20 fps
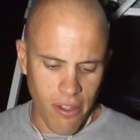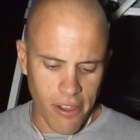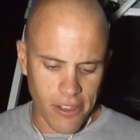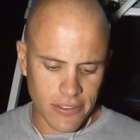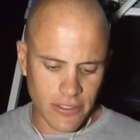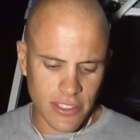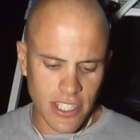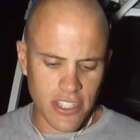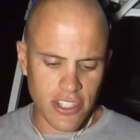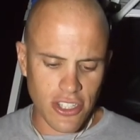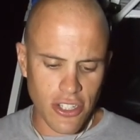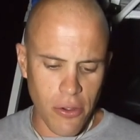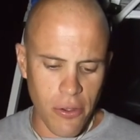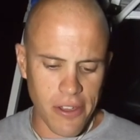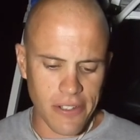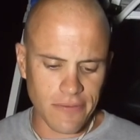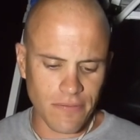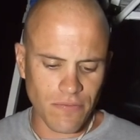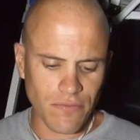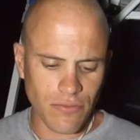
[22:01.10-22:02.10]
It's like That's an so
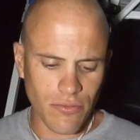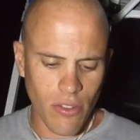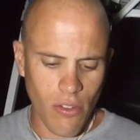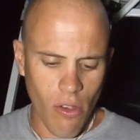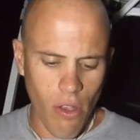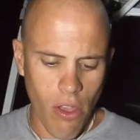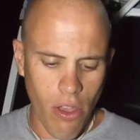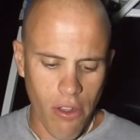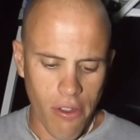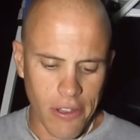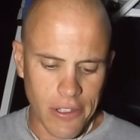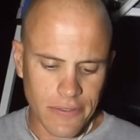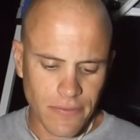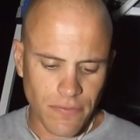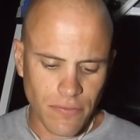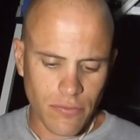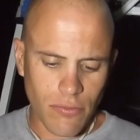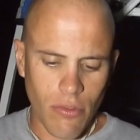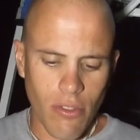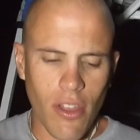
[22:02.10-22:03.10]
overcooked chicken.
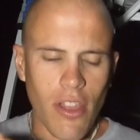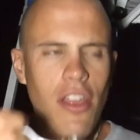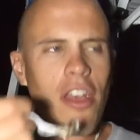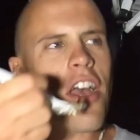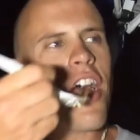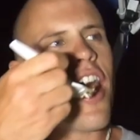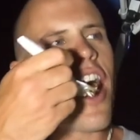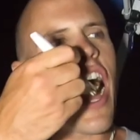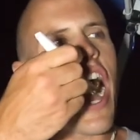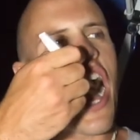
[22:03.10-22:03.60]
Yeah.